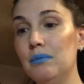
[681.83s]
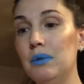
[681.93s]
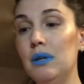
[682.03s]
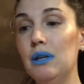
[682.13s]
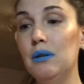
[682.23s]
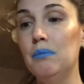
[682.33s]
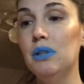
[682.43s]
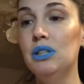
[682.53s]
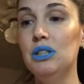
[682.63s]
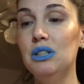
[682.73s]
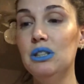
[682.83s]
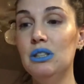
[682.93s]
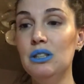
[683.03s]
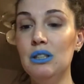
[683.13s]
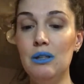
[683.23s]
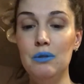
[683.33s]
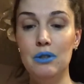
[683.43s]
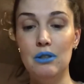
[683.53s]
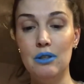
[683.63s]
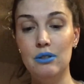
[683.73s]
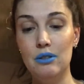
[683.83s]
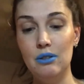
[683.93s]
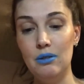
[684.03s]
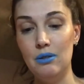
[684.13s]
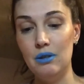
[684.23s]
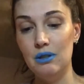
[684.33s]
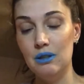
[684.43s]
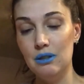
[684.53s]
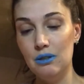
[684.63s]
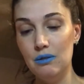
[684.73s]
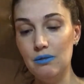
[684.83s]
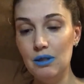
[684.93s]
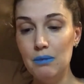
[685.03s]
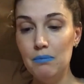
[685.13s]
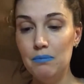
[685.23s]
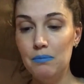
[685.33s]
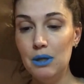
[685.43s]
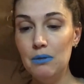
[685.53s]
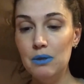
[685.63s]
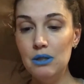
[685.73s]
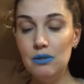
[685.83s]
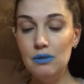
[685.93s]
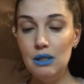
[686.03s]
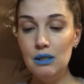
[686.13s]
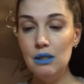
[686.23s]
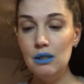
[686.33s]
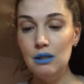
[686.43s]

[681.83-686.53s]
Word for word: The brushes in there. Do do do even the big ones fit in